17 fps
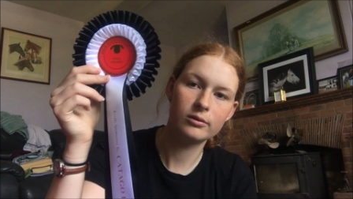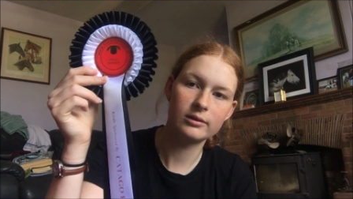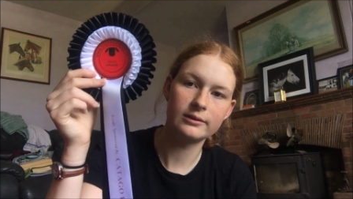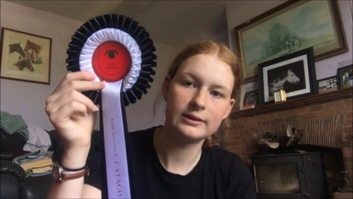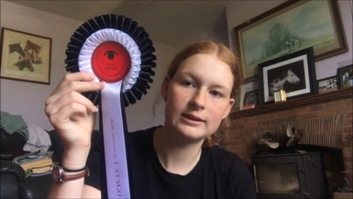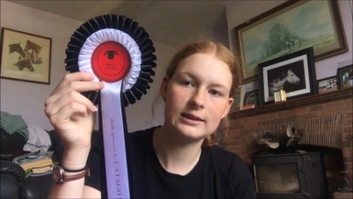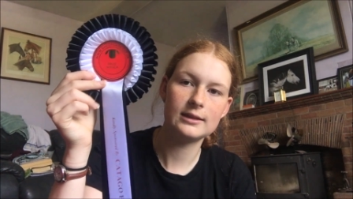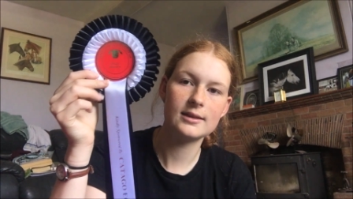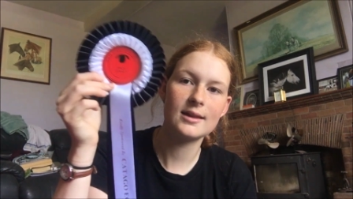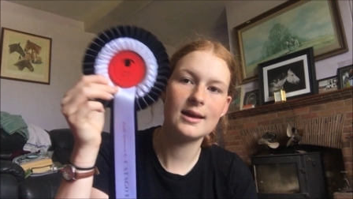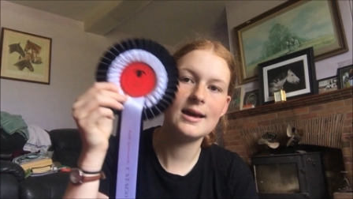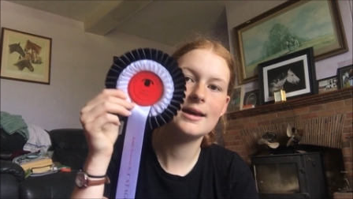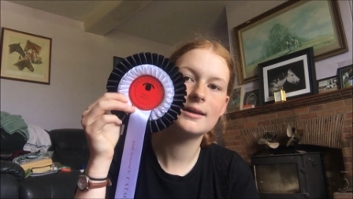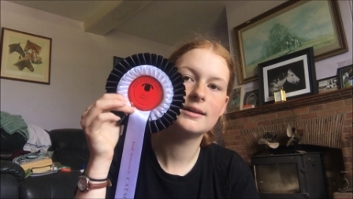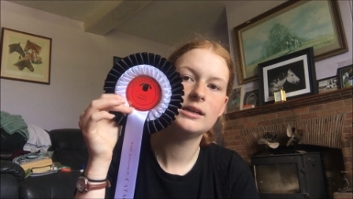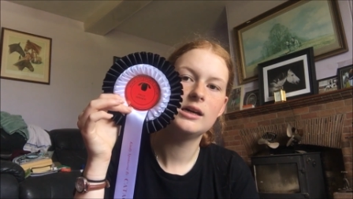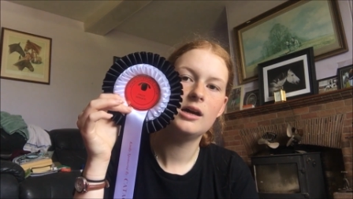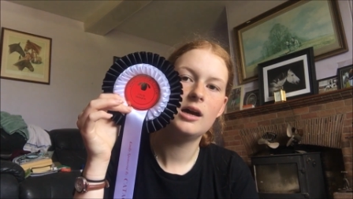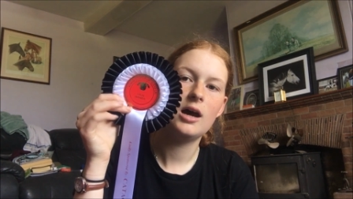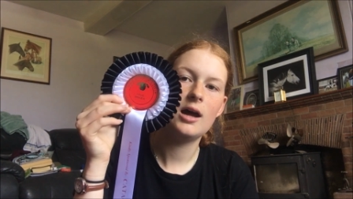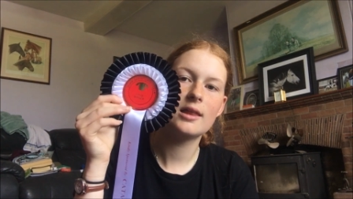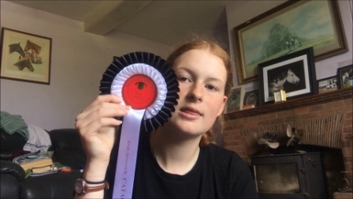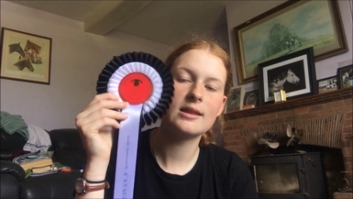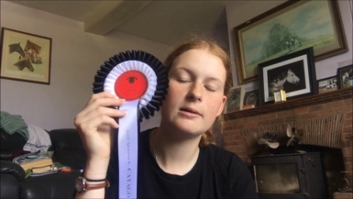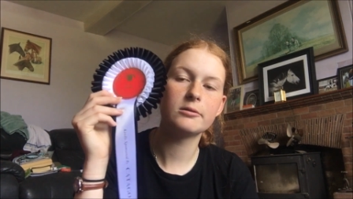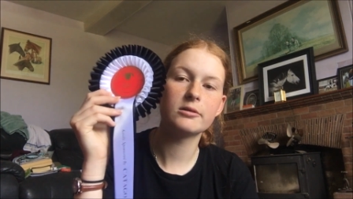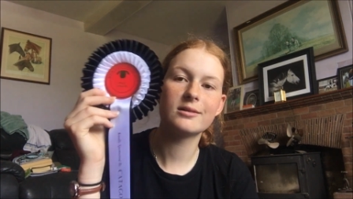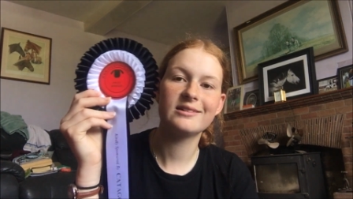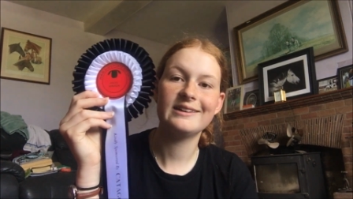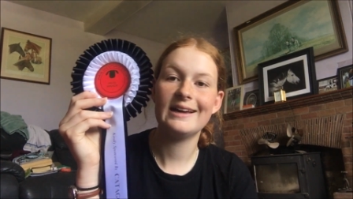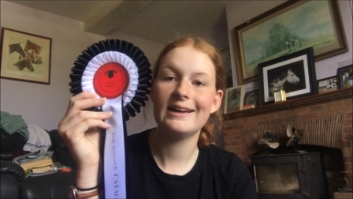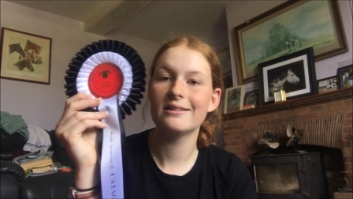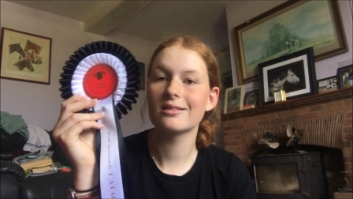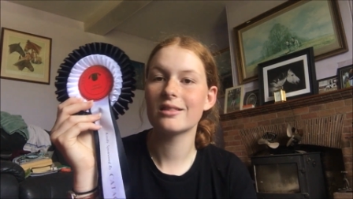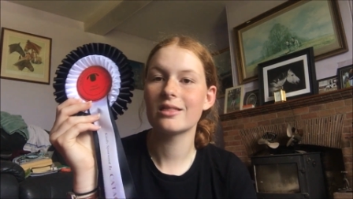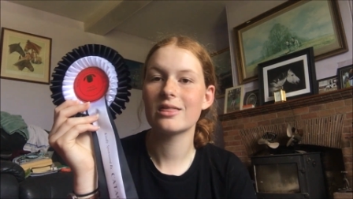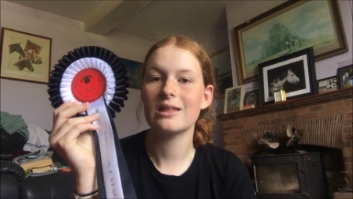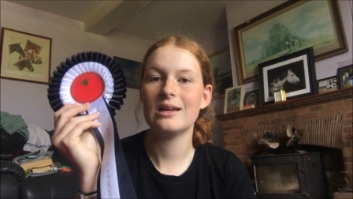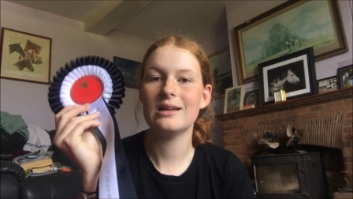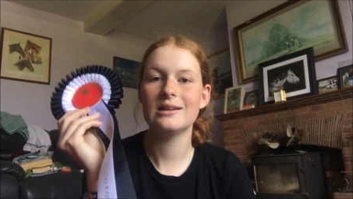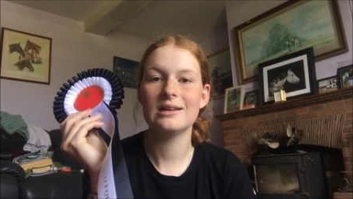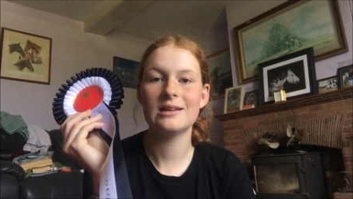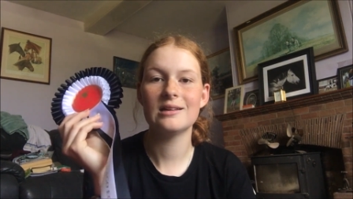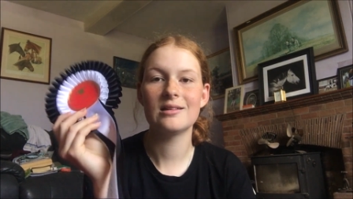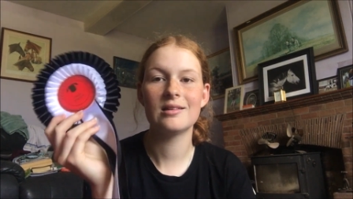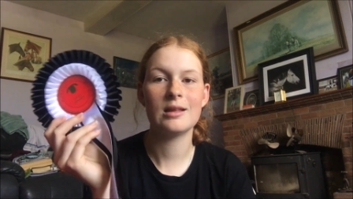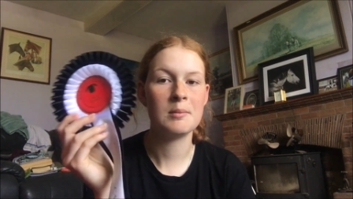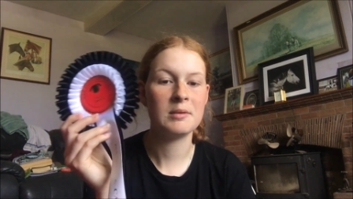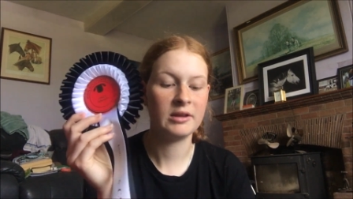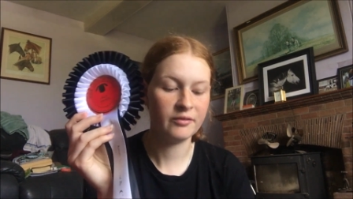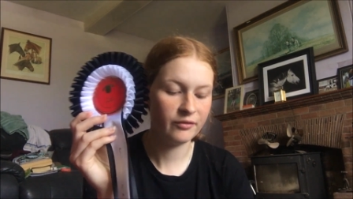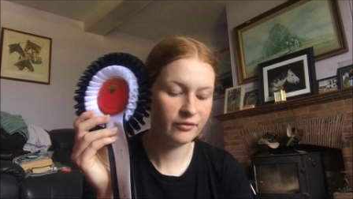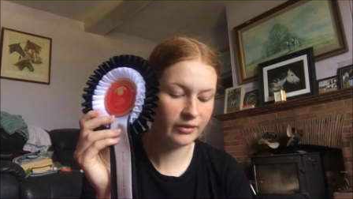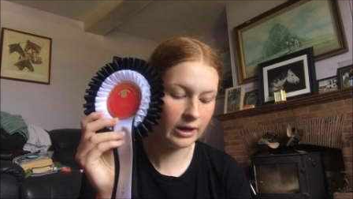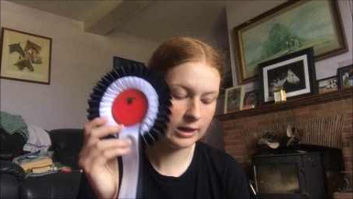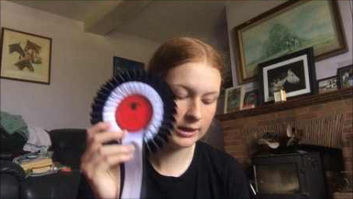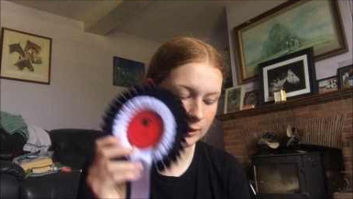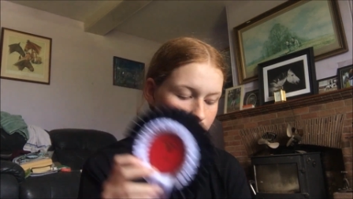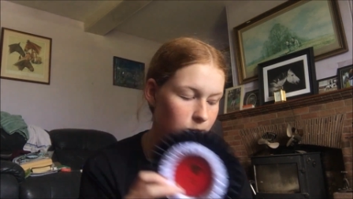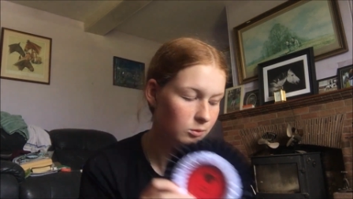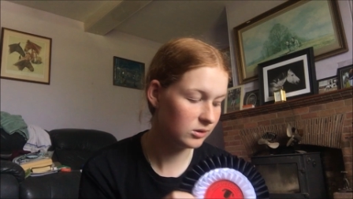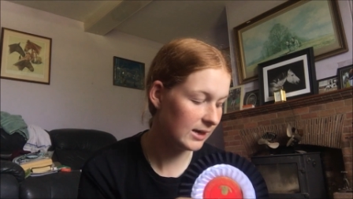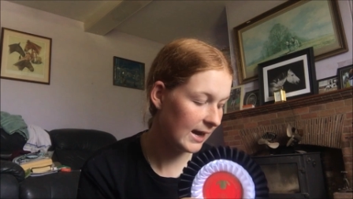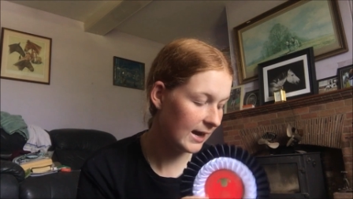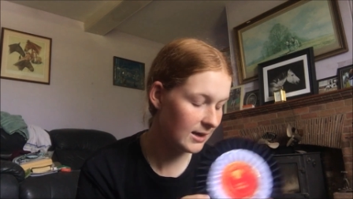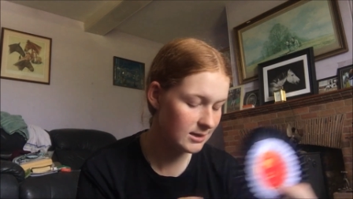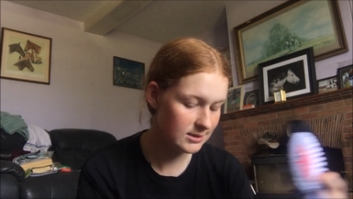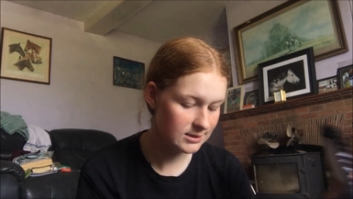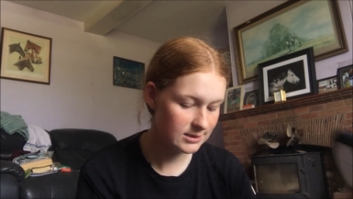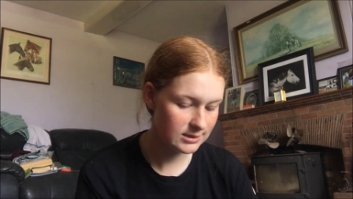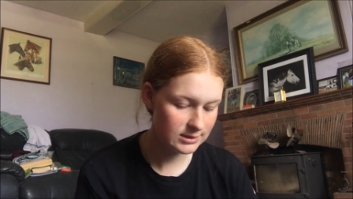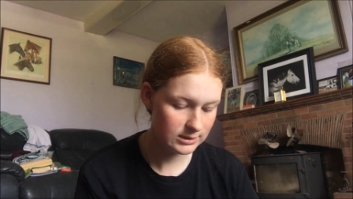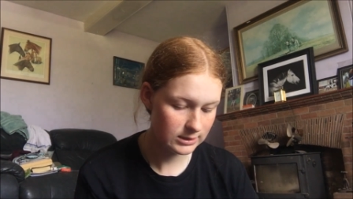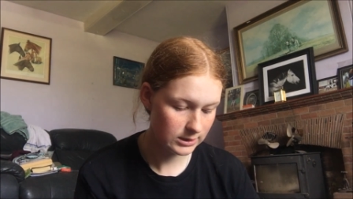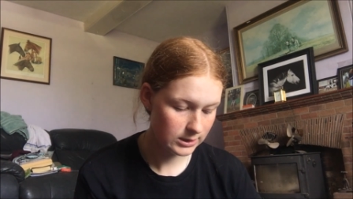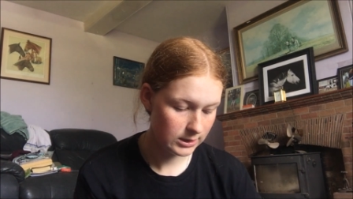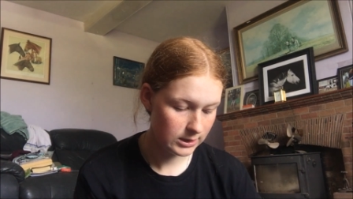or something like that, and that was 10th in his semi-final test.